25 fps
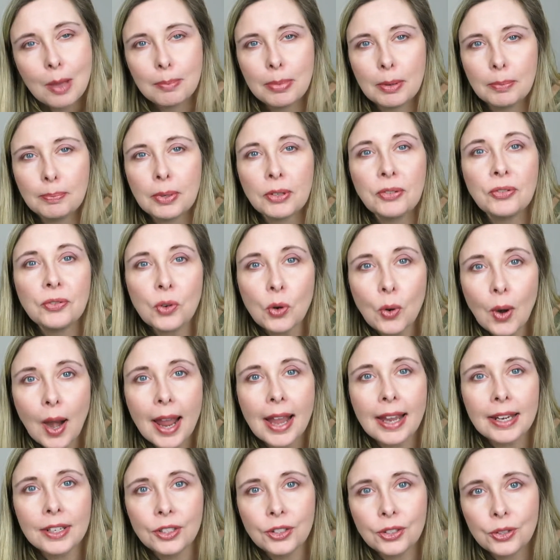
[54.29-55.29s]
But
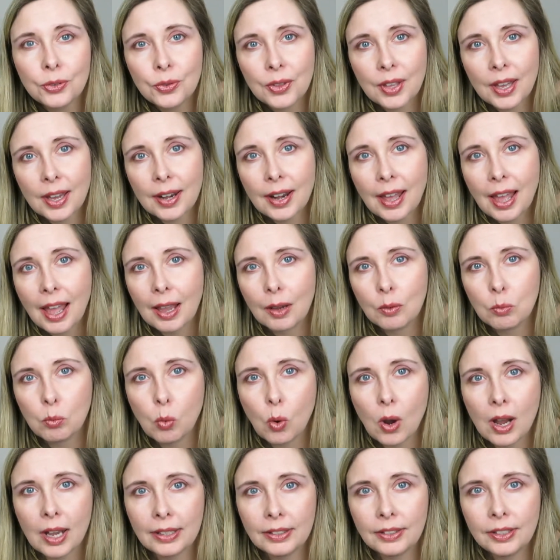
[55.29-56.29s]
before I do that, I
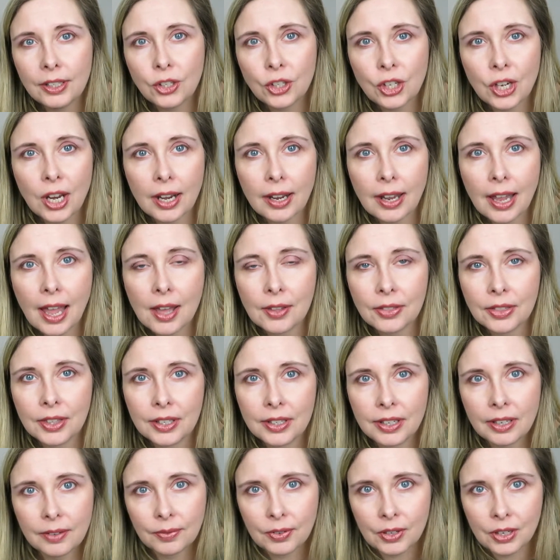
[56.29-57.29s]
want to check out the
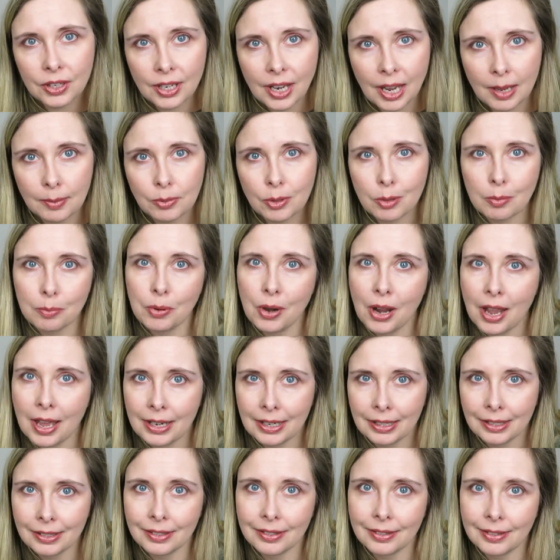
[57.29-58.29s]
different types of
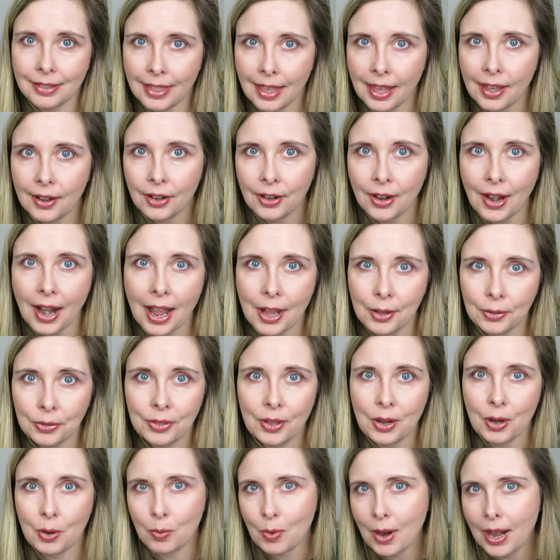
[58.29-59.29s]
products that are out
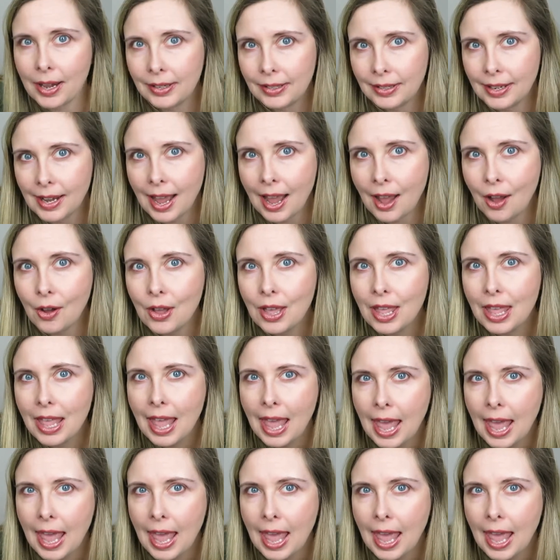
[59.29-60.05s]
there right now.